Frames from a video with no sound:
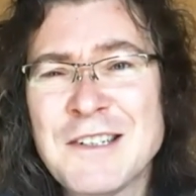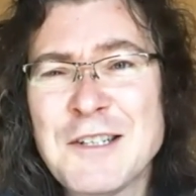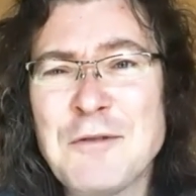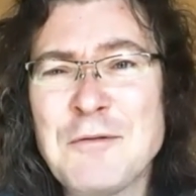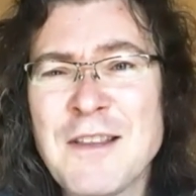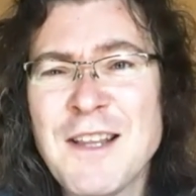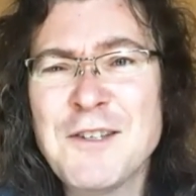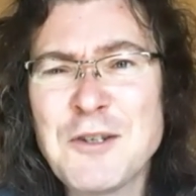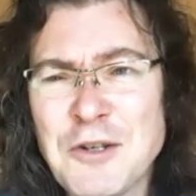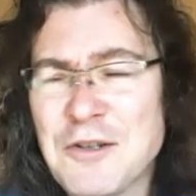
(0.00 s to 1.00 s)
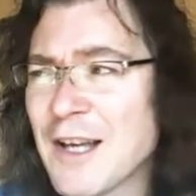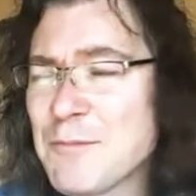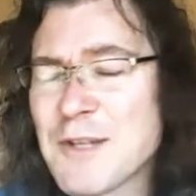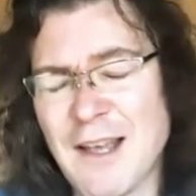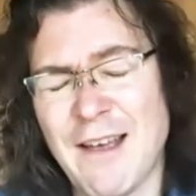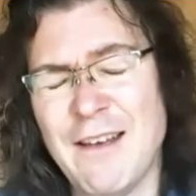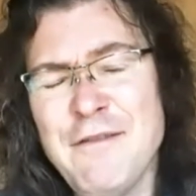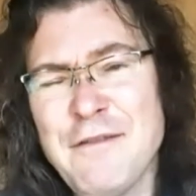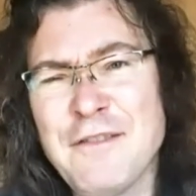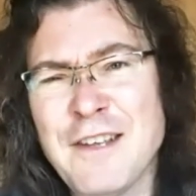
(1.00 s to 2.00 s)
You know, that's a good name to
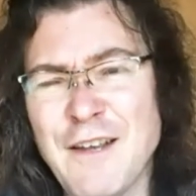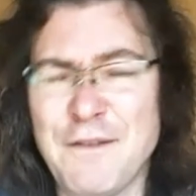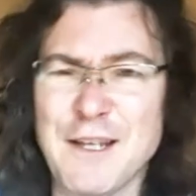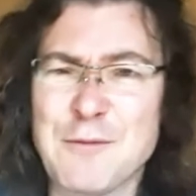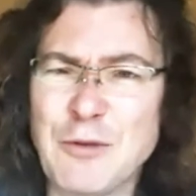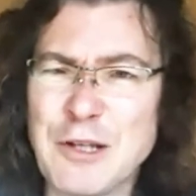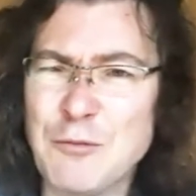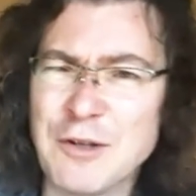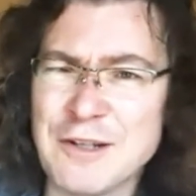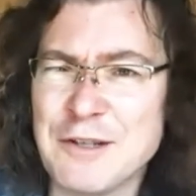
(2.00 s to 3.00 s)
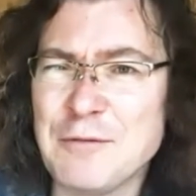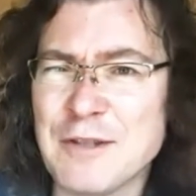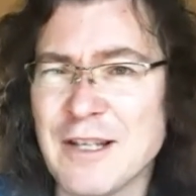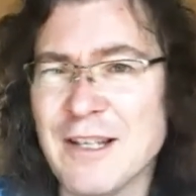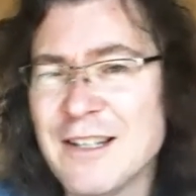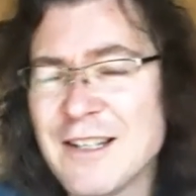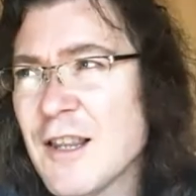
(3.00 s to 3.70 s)
have, if that's what you want to do with it.